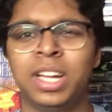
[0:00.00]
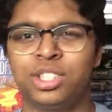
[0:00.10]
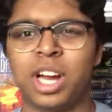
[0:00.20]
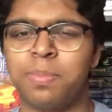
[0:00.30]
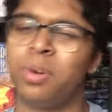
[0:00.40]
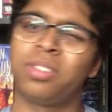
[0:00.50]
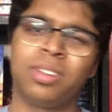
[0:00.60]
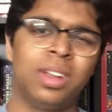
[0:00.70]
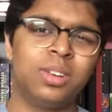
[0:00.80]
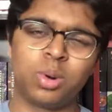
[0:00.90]
giant books,
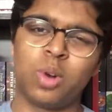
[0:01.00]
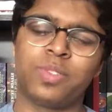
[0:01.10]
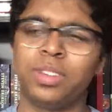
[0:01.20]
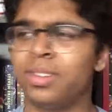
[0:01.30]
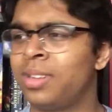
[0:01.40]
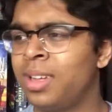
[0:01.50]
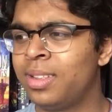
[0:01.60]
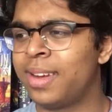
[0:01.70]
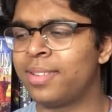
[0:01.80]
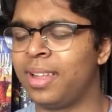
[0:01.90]
don't go for this.
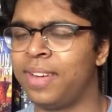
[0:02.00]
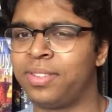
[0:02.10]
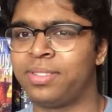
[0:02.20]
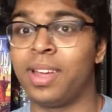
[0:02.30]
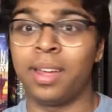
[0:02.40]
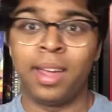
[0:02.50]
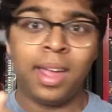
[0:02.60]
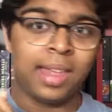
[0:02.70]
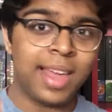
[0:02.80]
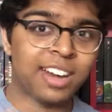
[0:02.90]
That's all I have to say,
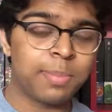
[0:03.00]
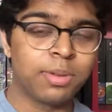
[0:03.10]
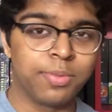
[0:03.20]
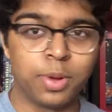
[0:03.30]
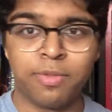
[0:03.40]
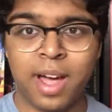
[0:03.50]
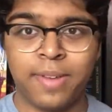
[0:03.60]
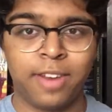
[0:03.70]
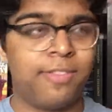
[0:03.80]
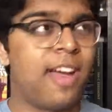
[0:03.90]
and that is my review, five
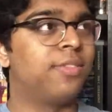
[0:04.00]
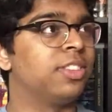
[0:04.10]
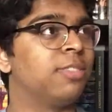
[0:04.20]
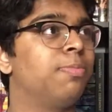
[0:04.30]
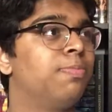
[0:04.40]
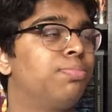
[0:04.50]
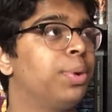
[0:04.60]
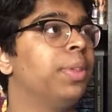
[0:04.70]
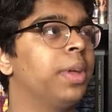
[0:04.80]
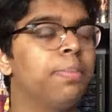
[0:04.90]
out of five for this
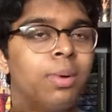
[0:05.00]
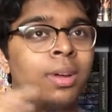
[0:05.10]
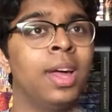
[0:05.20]
brilliant book.